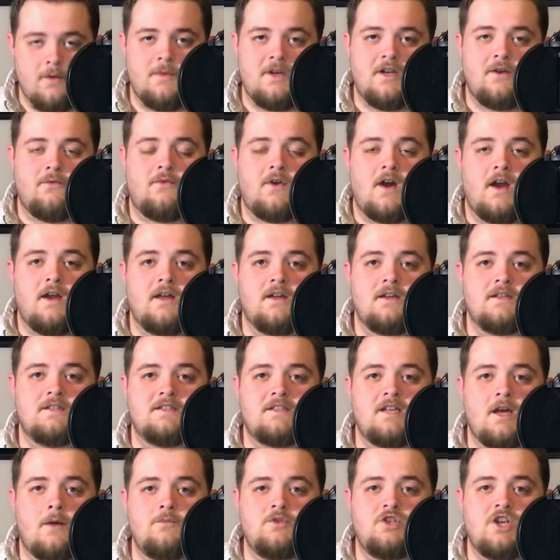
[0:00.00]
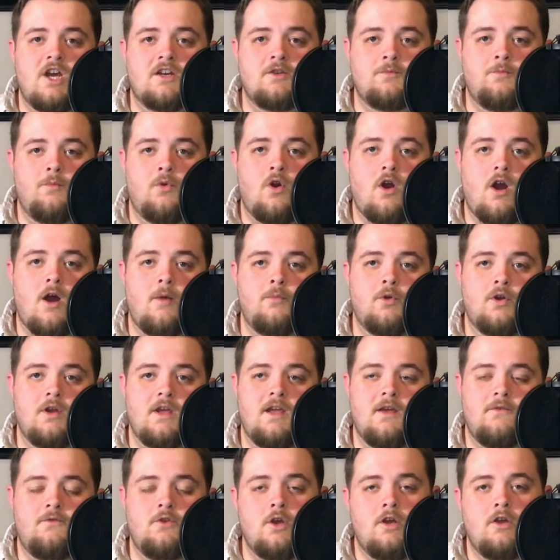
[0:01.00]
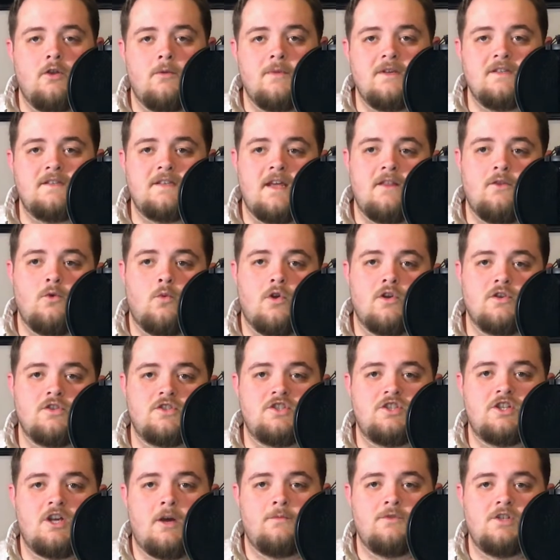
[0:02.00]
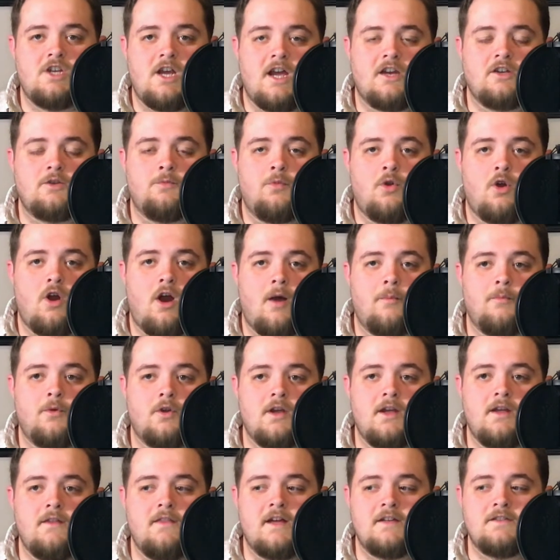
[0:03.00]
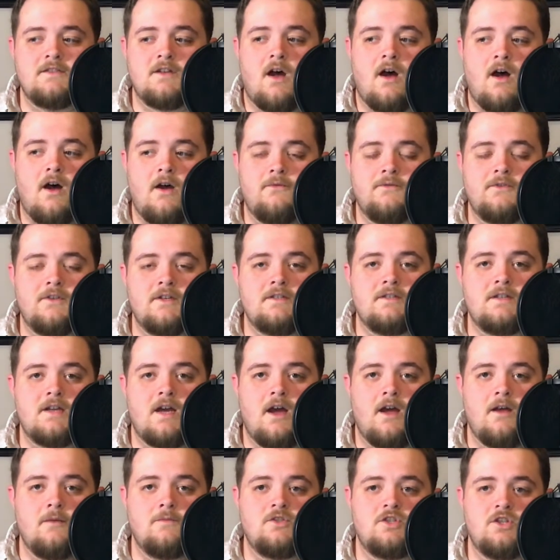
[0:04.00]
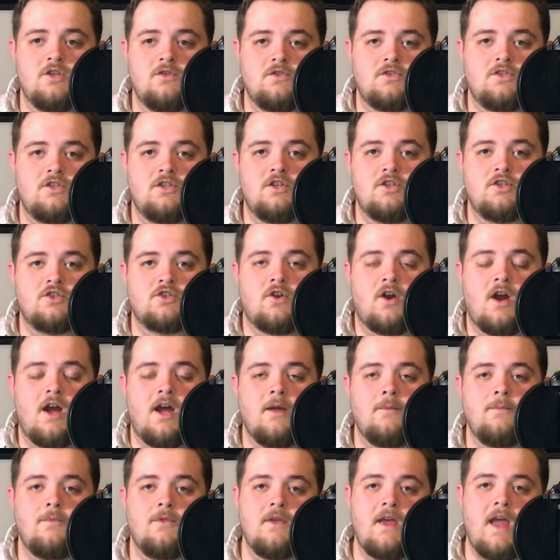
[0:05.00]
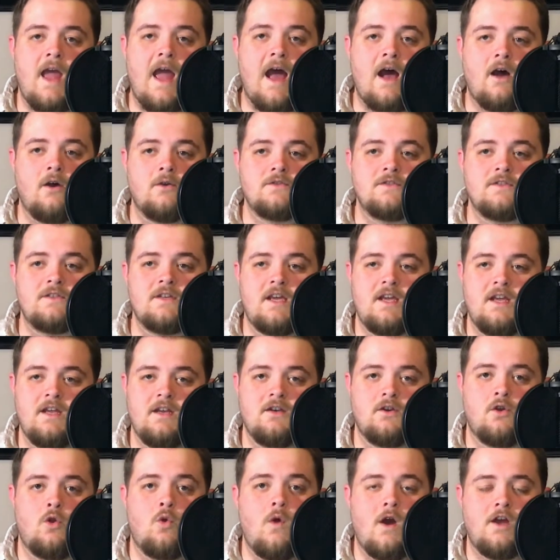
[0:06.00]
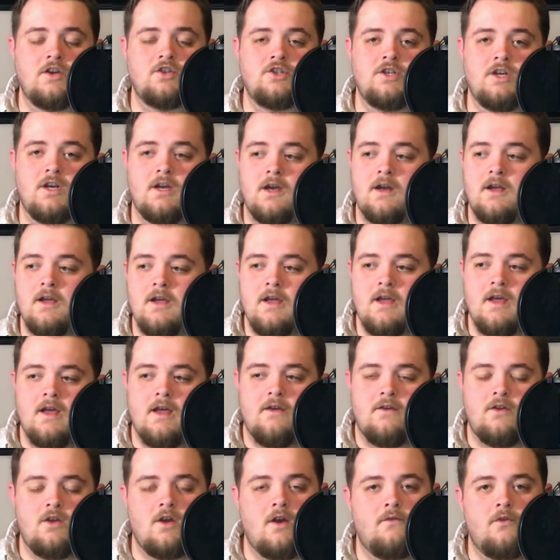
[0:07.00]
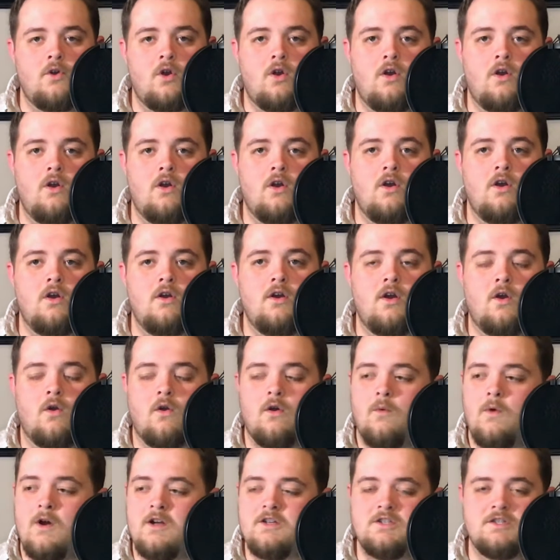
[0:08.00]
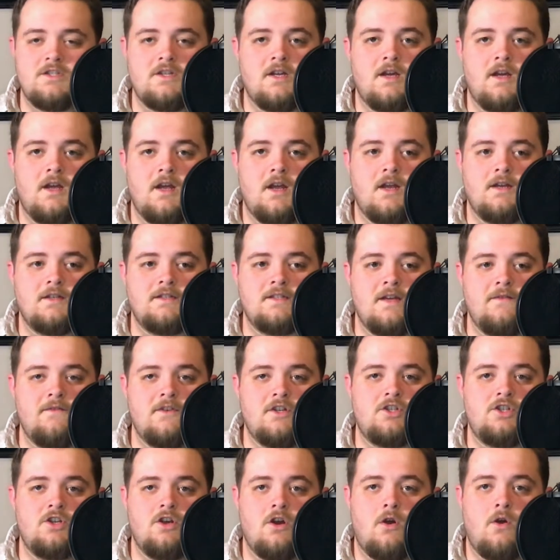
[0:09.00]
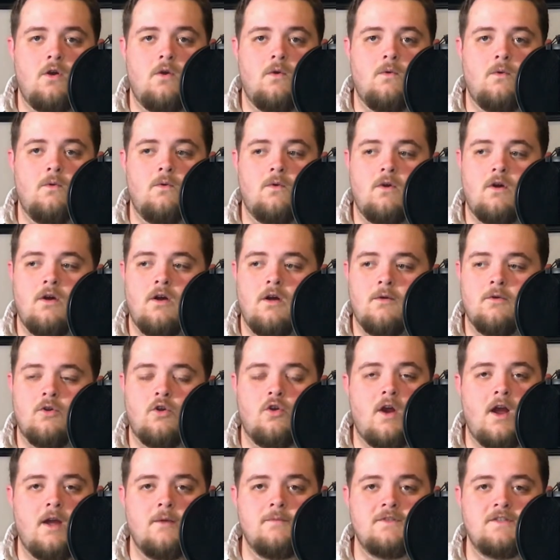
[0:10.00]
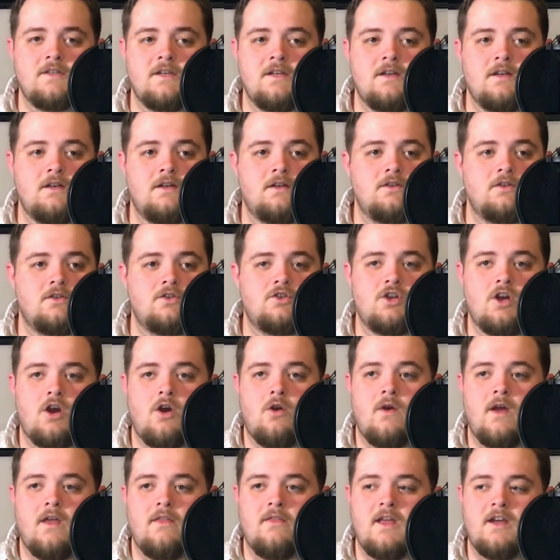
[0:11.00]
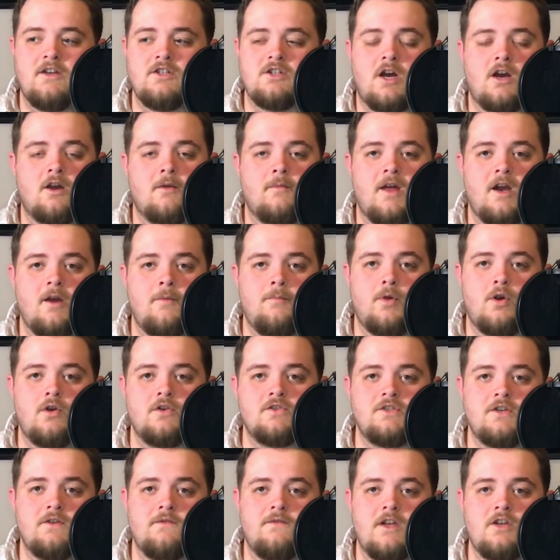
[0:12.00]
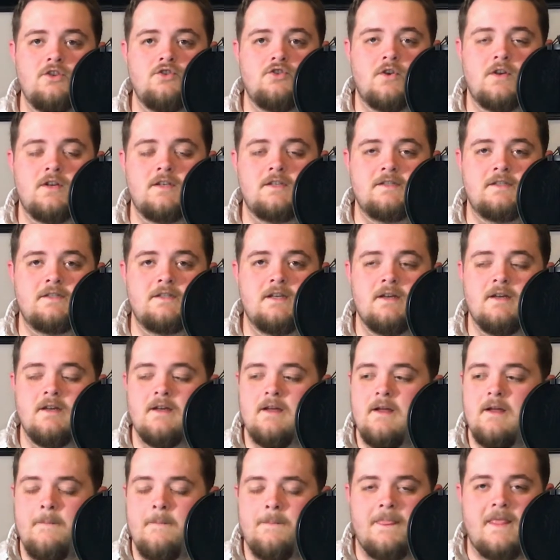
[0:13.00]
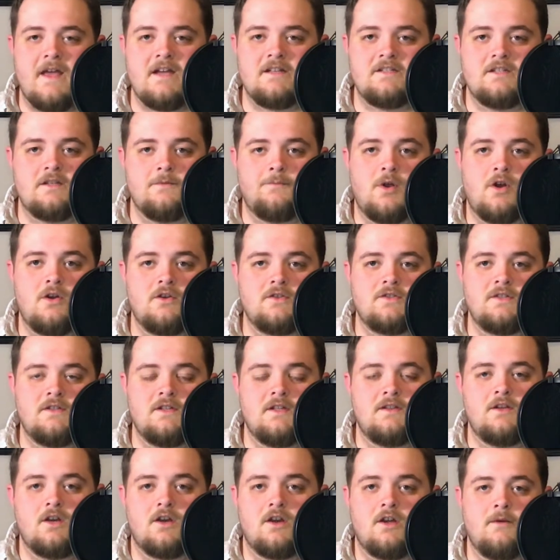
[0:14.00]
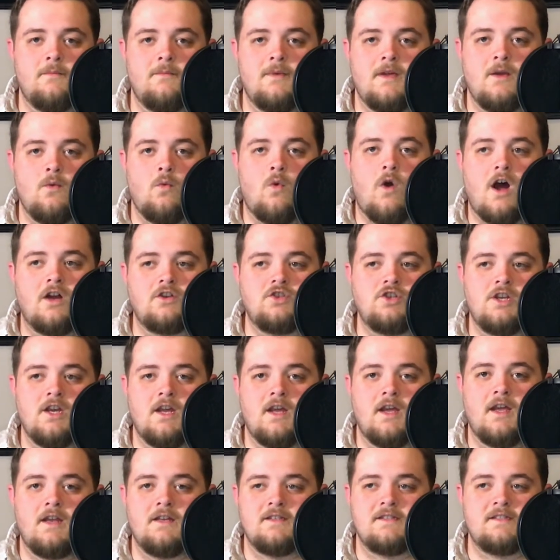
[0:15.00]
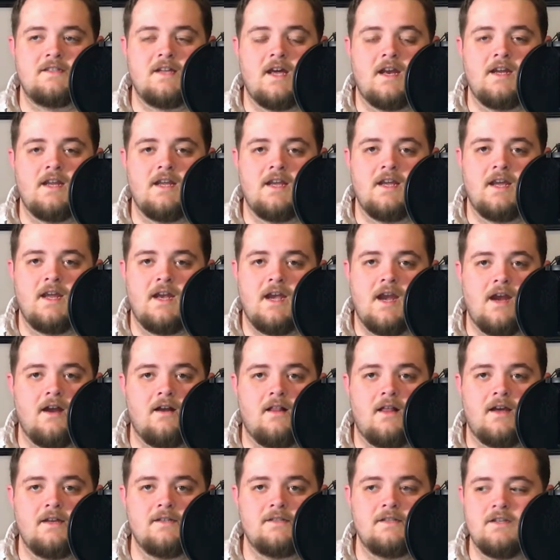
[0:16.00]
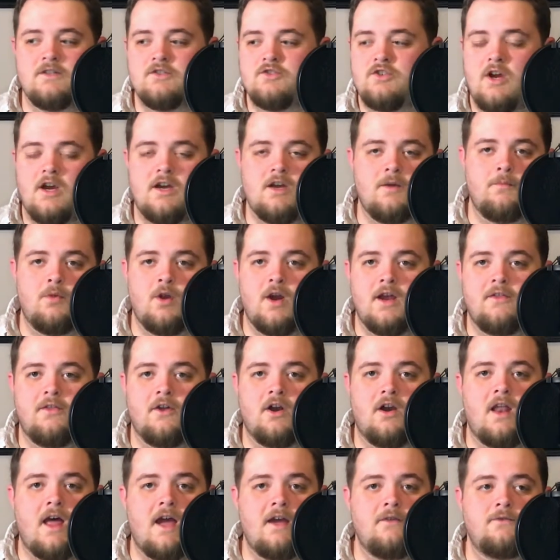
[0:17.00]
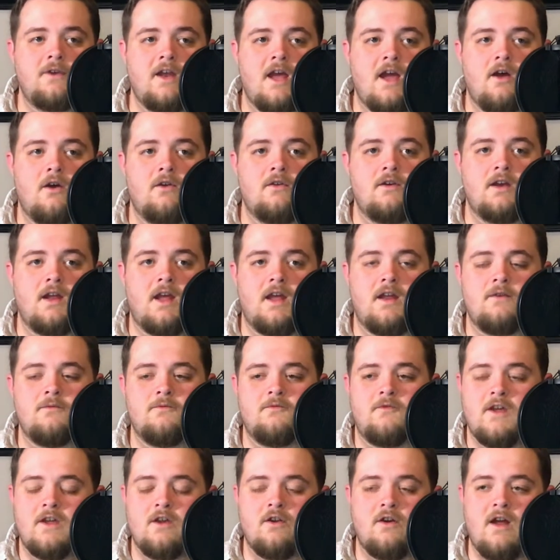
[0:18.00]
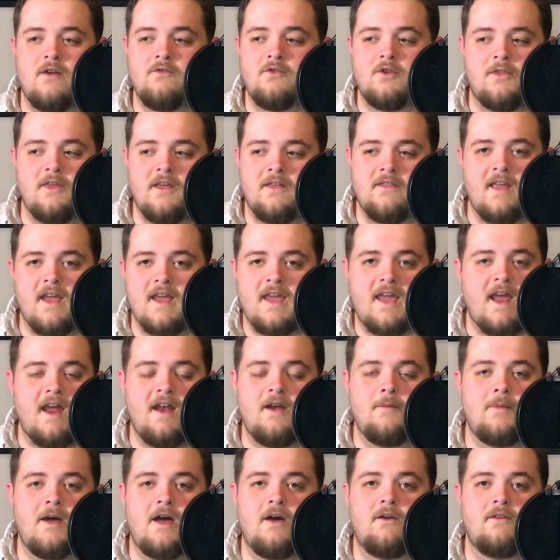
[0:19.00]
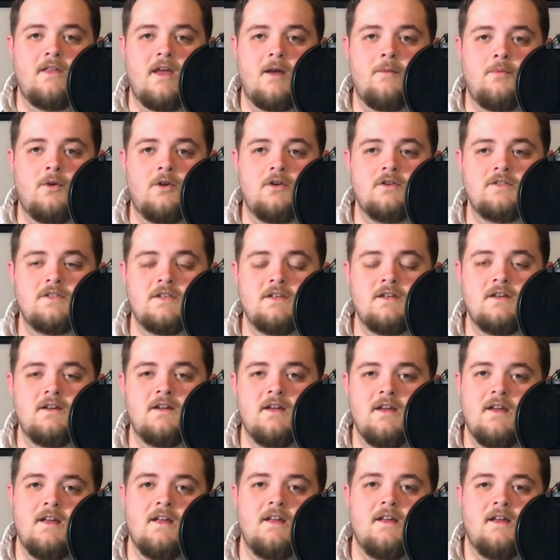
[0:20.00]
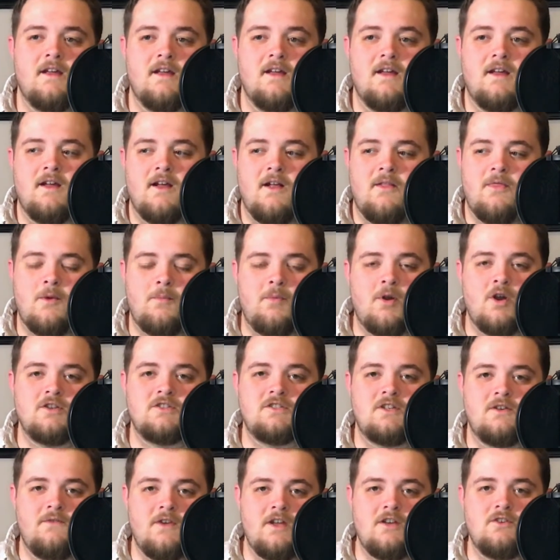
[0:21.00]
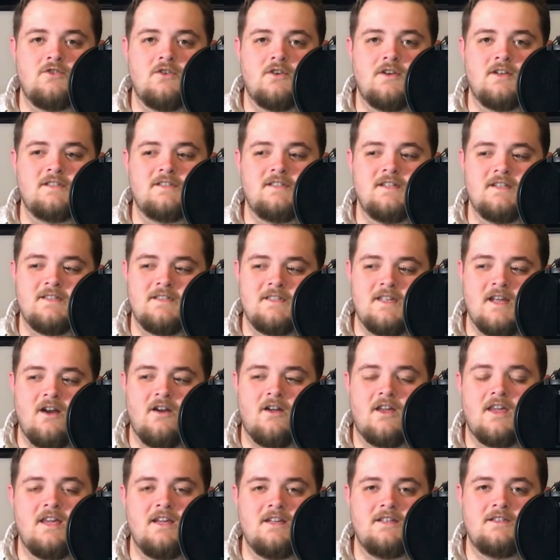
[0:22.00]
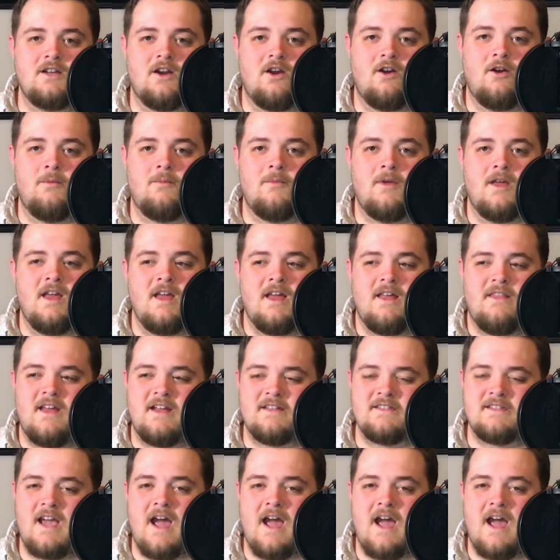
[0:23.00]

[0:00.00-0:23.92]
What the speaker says: to be defining subject property. If you hear me say the word subject property, that's oftentimes used to describe the house in question. You ever heard or watched a TV show, crime scene show, and they talk about a person of interest? That's the person that they're going to be watching and studying and analyzing, trying to break their life down and figure everything they can about that person. The person of interest is their key term. That's